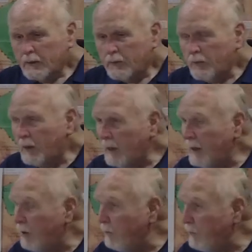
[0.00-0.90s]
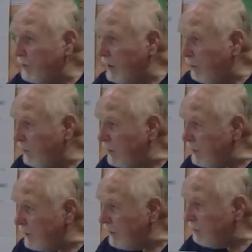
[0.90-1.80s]
Well, I hope you're not one
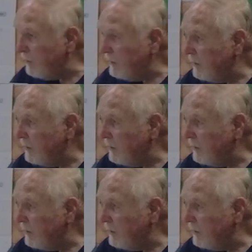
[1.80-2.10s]
of them,